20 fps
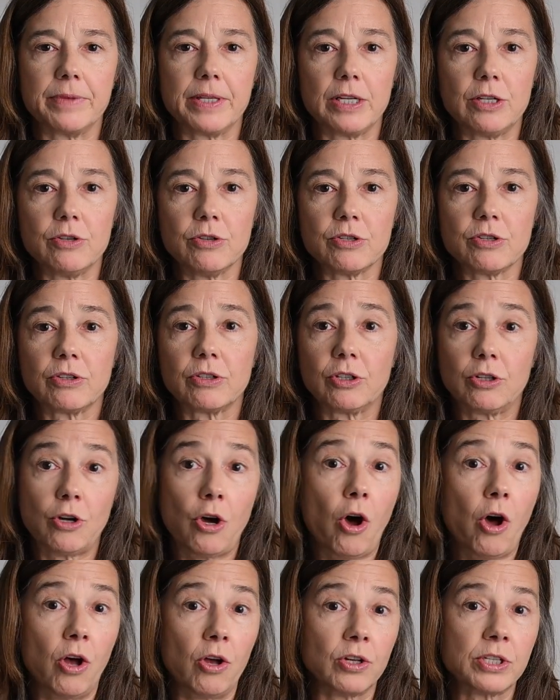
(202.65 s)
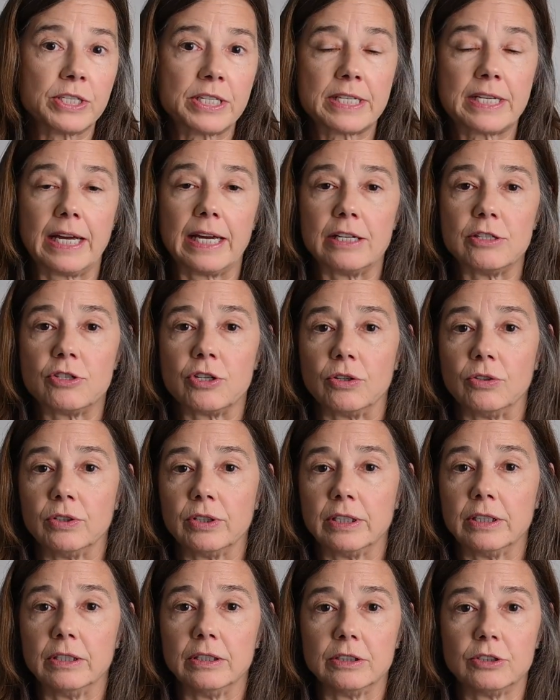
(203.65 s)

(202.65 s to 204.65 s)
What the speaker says: your call schedule.